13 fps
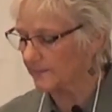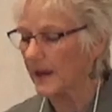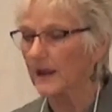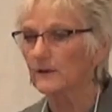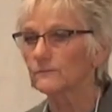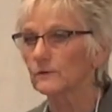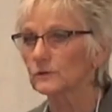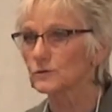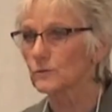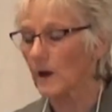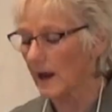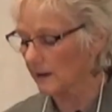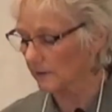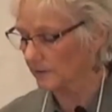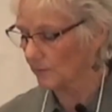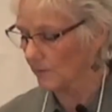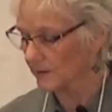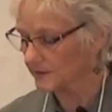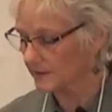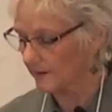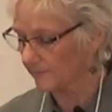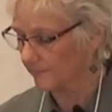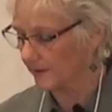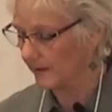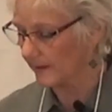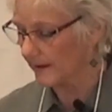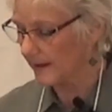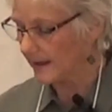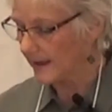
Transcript: painful trial you are suffering,